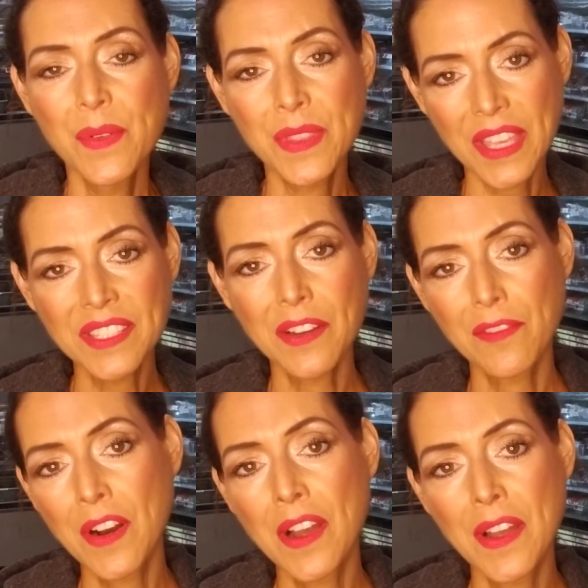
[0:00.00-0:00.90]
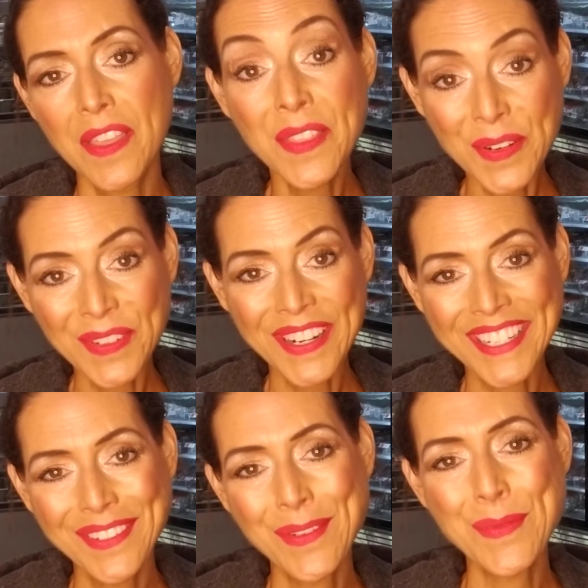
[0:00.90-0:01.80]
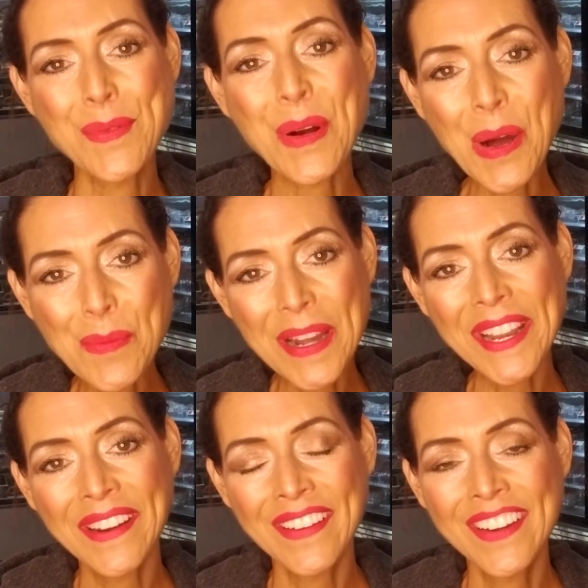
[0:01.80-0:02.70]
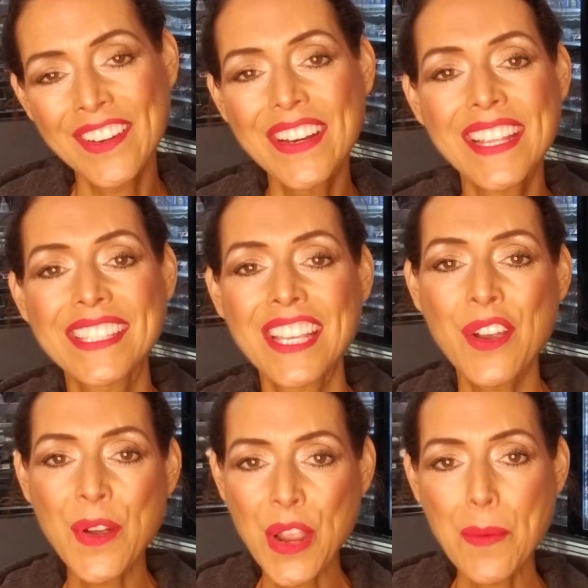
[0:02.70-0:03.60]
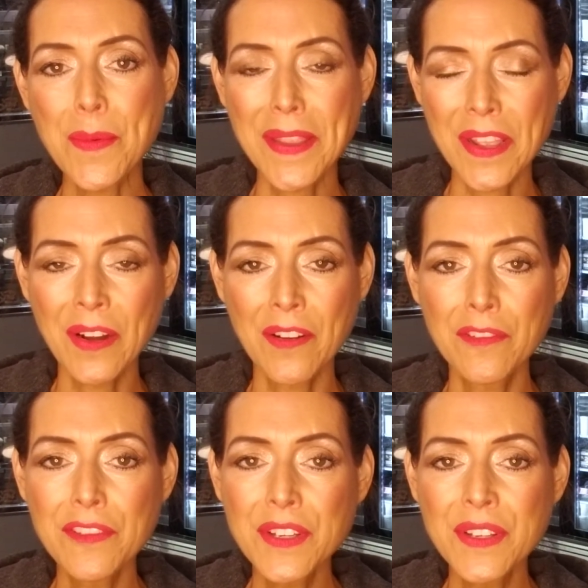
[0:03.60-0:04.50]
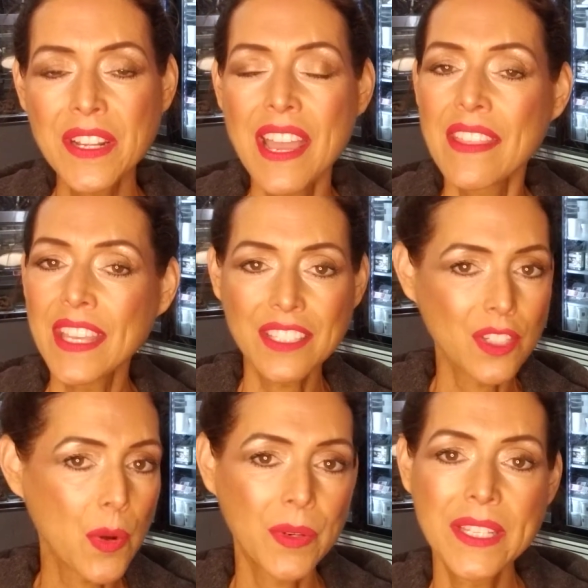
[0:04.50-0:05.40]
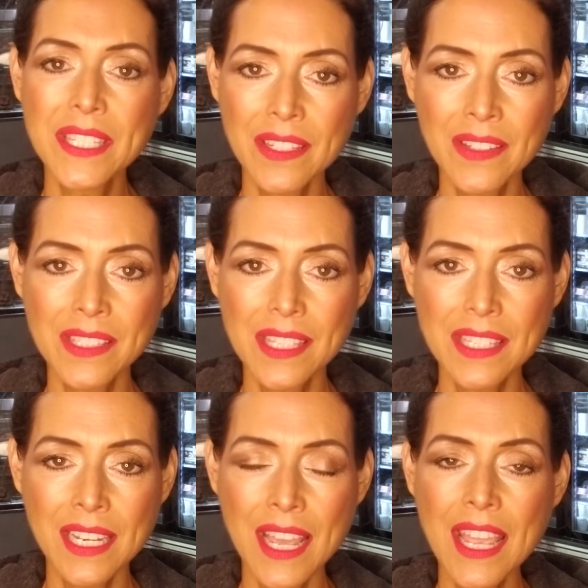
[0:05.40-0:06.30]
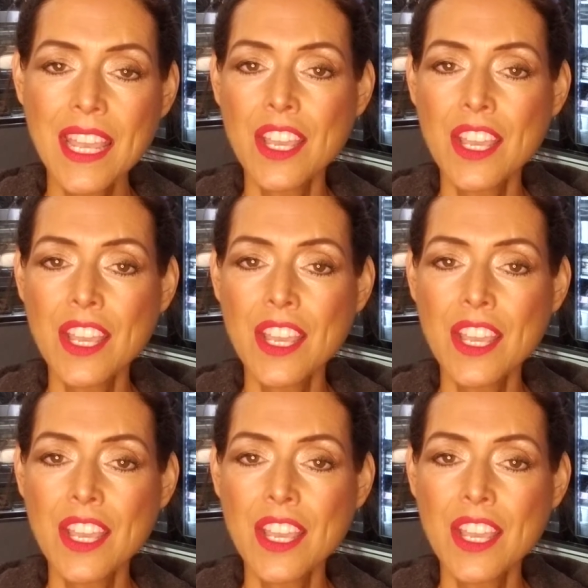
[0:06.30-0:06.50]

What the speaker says: SFRAW in the garage, where we were all buying our ingredients and then going home and making our own food, that totally still exists today.